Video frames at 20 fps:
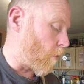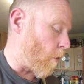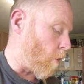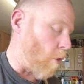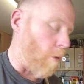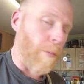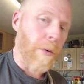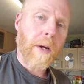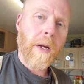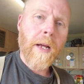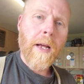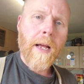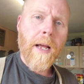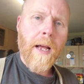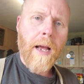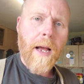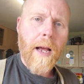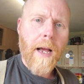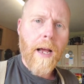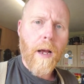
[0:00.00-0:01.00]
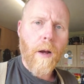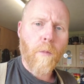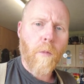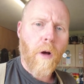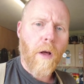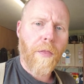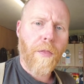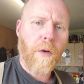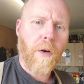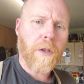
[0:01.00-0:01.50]
up. And what
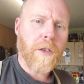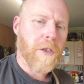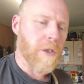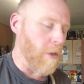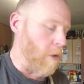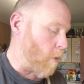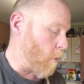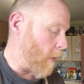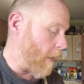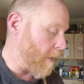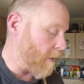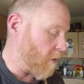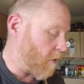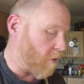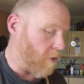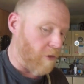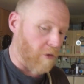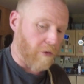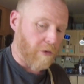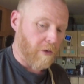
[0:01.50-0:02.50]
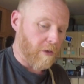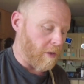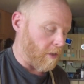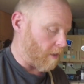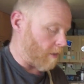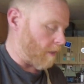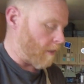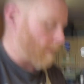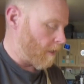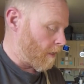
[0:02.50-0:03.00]
I thought I'd do is just
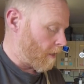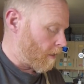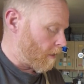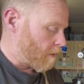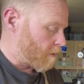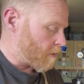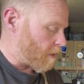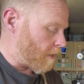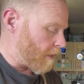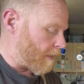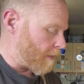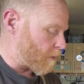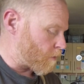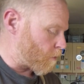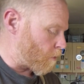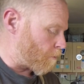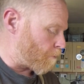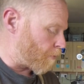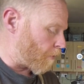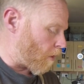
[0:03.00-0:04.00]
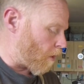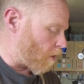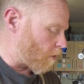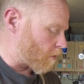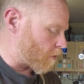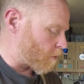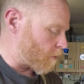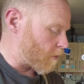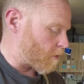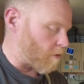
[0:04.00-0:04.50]
turn it into a block
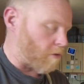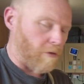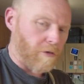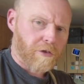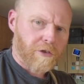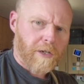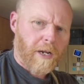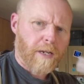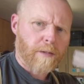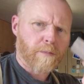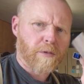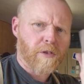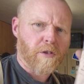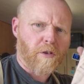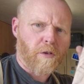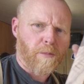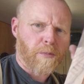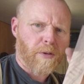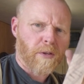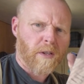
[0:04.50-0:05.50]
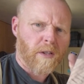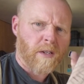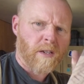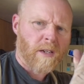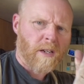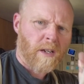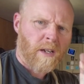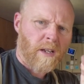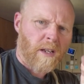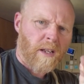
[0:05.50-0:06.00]
so it's all shaped up.
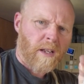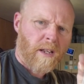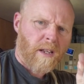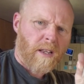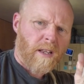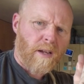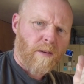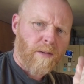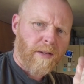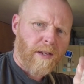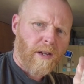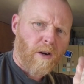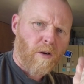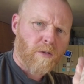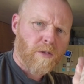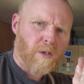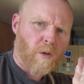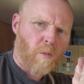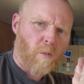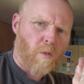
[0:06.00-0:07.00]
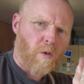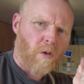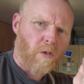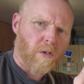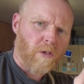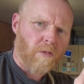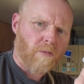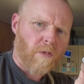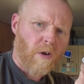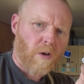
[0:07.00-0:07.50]
There we go. So
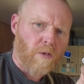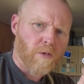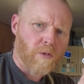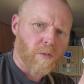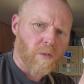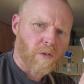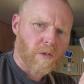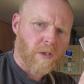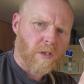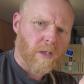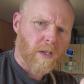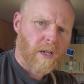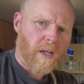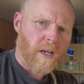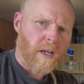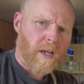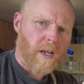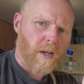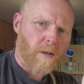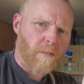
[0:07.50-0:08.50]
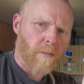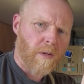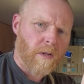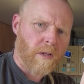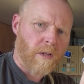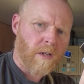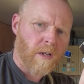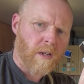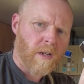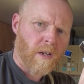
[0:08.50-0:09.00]
walnut and rosewood. White
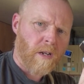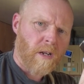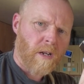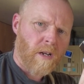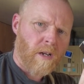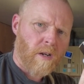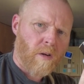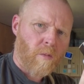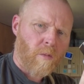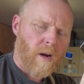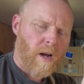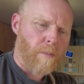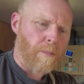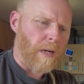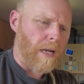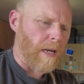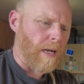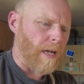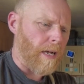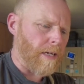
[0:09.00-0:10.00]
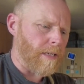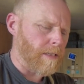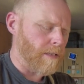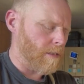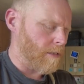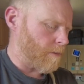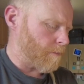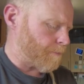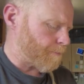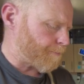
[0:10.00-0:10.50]
and black
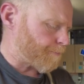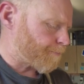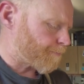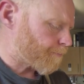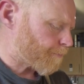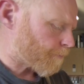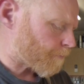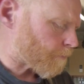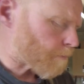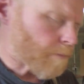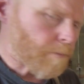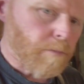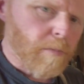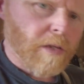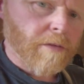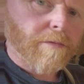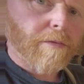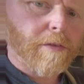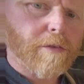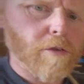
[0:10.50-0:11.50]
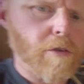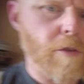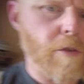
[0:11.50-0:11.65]
liners. If I just